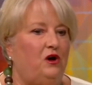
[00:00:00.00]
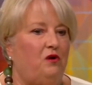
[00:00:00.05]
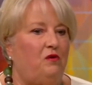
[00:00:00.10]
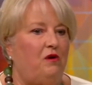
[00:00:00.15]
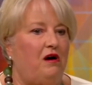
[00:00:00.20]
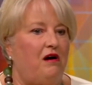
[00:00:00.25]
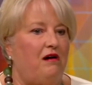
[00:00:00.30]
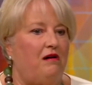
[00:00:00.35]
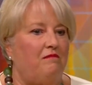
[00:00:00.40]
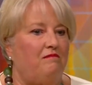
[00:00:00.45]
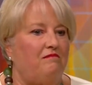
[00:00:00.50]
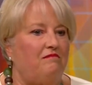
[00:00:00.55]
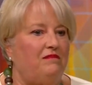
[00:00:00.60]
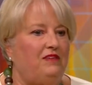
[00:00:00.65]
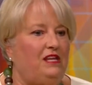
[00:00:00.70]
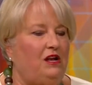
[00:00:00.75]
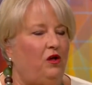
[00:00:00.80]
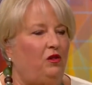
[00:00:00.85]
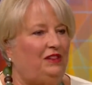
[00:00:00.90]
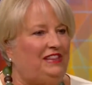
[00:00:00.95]
So,
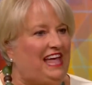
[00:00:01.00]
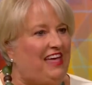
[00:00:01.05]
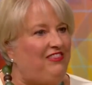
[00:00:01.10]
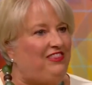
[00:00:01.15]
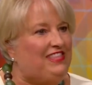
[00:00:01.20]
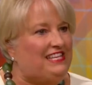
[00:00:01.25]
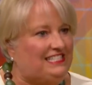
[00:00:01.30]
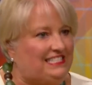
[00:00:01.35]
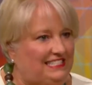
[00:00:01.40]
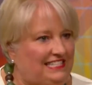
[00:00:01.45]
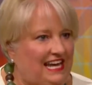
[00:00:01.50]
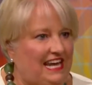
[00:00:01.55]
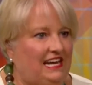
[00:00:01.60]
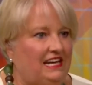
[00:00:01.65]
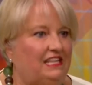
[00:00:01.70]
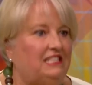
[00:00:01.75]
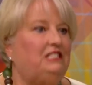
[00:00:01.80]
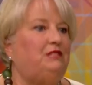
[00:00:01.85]
um, you know, let this